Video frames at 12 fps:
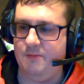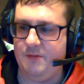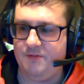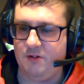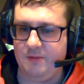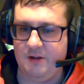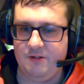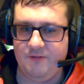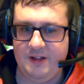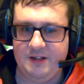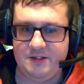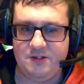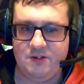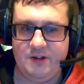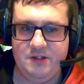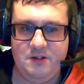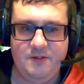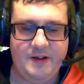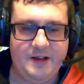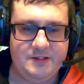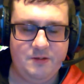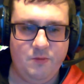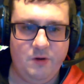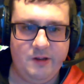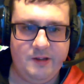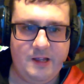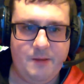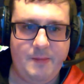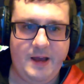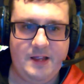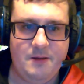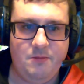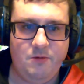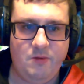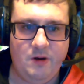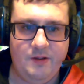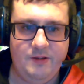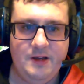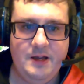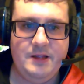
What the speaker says: If Top Loader released a song in 2001 and it made number one,